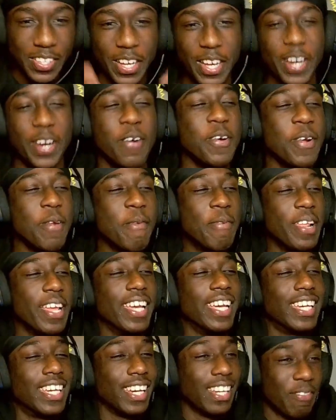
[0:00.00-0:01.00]
I want to play it
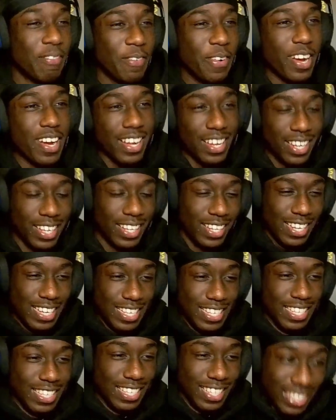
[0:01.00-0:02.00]
again, but.
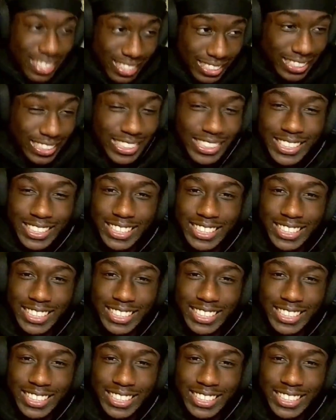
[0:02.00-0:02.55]
Yeah.